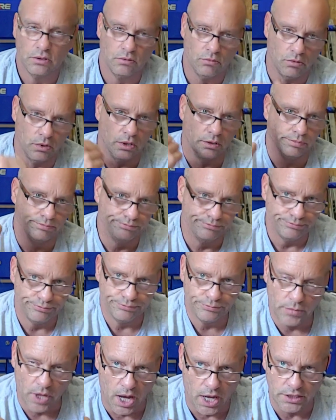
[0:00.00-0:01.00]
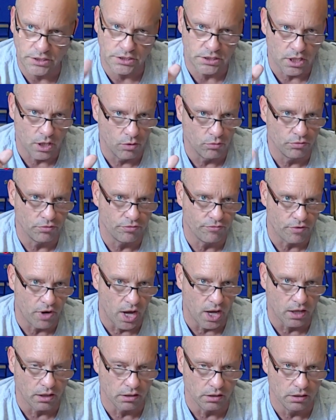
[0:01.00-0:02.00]
Well, I just hold the
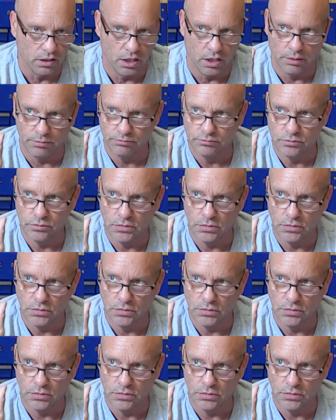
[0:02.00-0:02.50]
throttle up